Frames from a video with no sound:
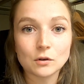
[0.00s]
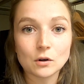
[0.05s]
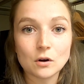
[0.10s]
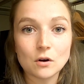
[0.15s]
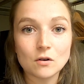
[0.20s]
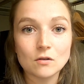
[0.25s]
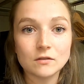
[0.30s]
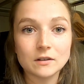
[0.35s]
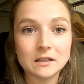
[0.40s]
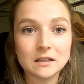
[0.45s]
for
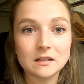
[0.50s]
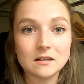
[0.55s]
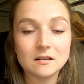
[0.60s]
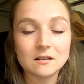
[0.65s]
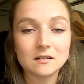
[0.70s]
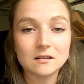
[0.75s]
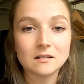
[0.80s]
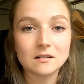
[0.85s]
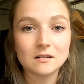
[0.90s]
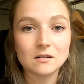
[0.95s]

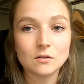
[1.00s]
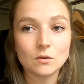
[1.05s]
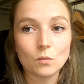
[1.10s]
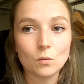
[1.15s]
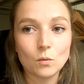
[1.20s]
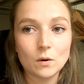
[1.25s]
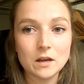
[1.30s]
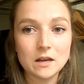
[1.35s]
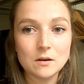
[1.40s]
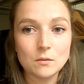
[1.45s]
COVID,
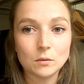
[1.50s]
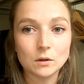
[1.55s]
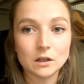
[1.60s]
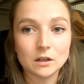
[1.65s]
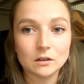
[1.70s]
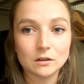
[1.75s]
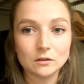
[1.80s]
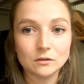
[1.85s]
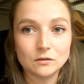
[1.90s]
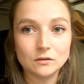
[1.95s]
we
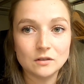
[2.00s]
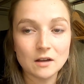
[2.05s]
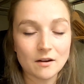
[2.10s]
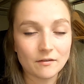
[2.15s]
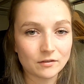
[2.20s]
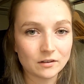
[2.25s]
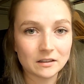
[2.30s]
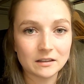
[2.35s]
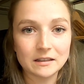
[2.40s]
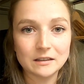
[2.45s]
will
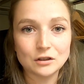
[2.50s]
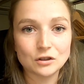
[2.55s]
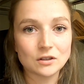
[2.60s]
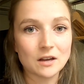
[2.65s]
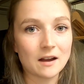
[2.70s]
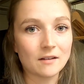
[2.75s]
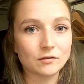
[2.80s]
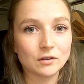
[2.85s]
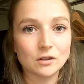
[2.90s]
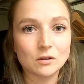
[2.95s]
definitely just
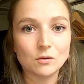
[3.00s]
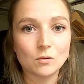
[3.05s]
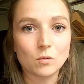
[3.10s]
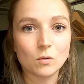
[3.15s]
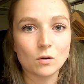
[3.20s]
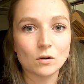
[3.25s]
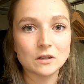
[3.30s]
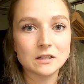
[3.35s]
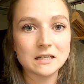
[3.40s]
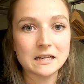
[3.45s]
have to go
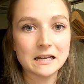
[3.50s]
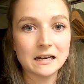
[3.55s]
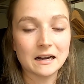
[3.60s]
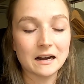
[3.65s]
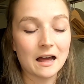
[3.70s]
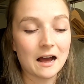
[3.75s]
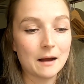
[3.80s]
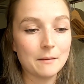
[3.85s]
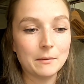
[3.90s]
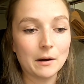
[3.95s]
quarantine,
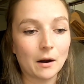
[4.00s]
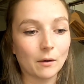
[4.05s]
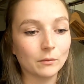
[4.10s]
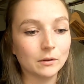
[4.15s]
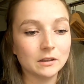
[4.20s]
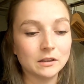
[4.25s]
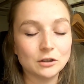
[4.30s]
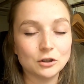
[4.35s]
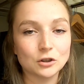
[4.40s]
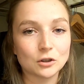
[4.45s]
and I'm not
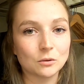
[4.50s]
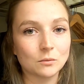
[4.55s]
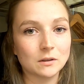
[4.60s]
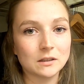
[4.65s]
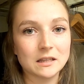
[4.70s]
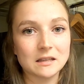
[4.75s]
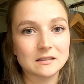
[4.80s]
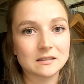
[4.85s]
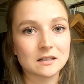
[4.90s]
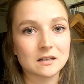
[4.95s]
really sure
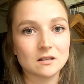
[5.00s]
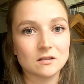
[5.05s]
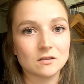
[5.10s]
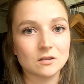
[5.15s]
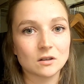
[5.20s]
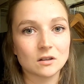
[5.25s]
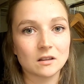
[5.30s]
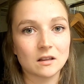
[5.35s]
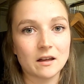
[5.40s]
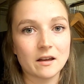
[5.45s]
what that's going to
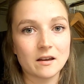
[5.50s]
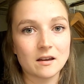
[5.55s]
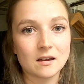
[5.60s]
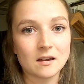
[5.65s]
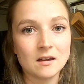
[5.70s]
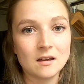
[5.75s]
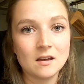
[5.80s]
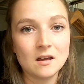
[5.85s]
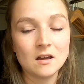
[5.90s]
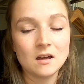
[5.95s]
look
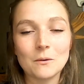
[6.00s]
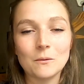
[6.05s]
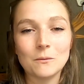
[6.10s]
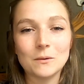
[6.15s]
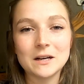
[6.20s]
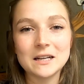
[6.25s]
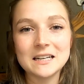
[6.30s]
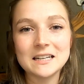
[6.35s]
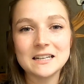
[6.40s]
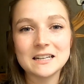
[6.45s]
like.
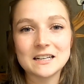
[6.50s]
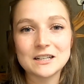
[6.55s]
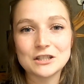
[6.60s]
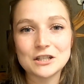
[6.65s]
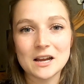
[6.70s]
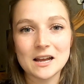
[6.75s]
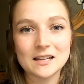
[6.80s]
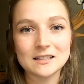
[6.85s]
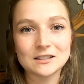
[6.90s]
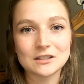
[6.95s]
We didn't get a
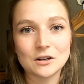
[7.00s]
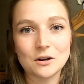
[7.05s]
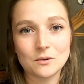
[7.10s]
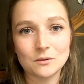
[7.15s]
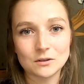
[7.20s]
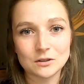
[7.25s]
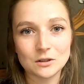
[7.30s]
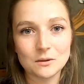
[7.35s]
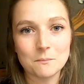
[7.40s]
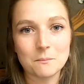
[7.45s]
chance to
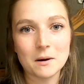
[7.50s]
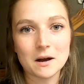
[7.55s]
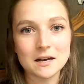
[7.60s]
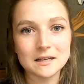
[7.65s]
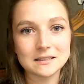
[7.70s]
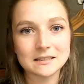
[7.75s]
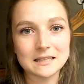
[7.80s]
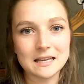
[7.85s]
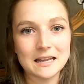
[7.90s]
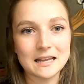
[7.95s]
go into the
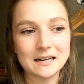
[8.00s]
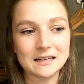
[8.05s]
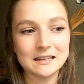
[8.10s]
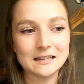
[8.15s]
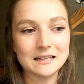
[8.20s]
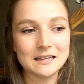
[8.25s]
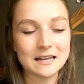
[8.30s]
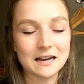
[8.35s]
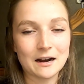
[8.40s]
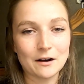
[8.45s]
bus
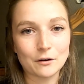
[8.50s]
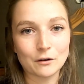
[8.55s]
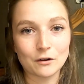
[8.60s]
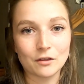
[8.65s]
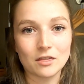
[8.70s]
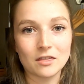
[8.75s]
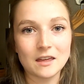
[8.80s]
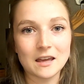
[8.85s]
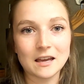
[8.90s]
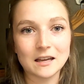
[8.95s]
and get out our
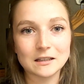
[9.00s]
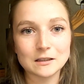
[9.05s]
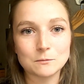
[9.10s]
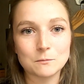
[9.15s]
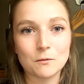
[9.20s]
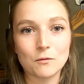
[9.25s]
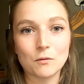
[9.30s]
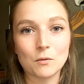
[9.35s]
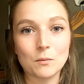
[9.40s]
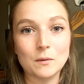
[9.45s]
things
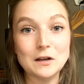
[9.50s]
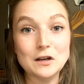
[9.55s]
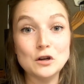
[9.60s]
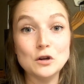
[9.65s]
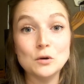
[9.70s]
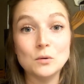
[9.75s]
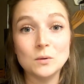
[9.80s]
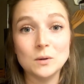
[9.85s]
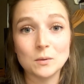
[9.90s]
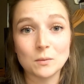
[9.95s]
before we
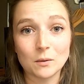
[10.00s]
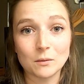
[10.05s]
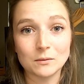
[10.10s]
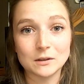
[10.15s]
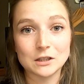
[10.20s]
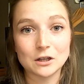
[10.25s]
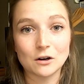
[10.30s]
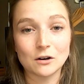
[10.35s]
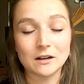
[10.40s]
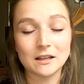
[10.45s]
knew we weren't
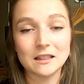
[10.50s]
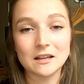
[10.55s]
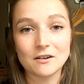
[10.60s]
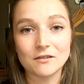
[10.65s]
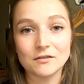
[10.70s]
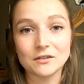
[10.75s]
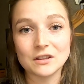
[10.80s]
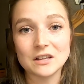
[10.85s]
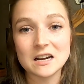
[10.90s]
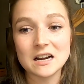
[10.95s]
returning
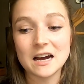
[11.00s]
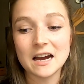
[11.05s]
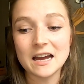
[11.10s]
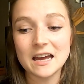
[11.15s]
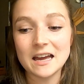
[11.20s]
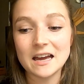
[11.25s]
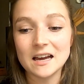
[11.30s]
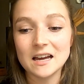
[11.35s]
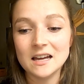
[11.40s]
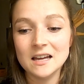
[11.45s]
there for the
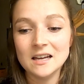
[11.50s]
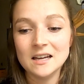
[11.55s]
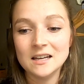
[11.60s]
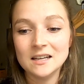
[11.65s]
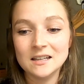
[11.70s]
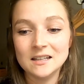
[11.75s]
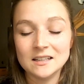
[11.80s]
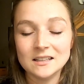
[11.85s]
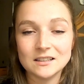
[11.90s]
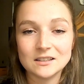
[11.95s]
night.
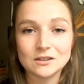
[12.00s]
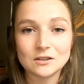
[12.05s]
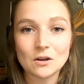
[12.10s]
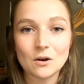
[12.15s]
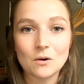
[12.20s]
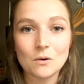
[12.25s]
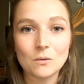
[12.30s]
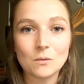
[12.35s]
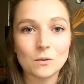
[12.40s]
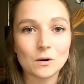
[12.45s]

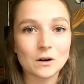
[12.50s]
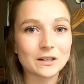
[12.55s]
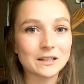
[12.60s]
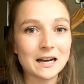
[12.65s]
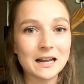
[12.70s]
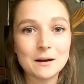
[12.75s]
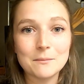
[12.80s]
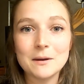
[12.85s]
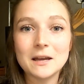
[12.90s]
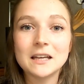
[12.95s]
So we're
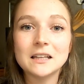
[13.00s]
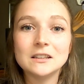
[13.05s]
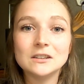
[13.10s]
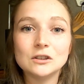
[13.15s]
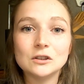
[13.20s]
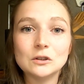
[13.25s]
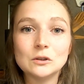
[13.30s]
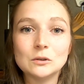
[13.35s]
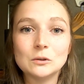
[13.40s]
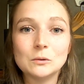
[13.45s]
kind of making
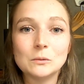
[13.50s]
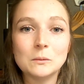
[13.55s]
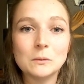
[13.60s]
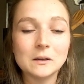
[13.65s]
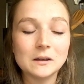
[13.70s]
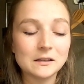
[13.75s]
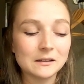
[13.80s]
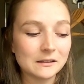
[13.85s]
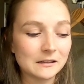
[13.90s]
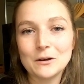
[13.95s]
do.
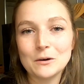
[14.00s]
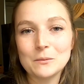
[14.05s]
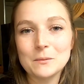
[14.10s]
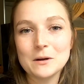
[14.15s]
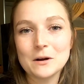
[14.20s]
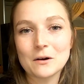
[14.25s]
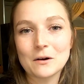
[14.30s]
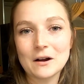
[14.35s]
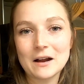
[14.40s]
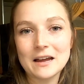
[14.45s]
It'll
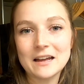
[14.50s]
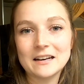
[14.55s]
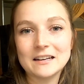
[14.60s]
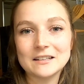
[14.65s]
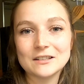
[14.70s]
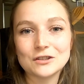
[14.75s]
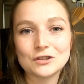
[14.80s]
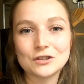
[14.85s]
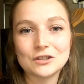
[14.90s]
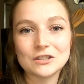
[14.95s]
be all right.
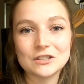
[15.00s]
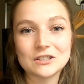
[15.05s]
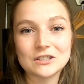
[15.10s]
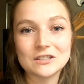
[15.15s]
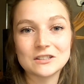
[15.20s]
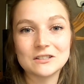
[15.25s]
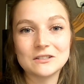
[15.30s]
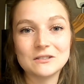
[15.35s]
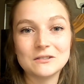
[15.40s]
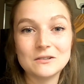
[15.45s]
It's
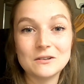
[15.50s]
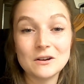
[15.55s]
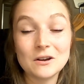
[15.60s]
just,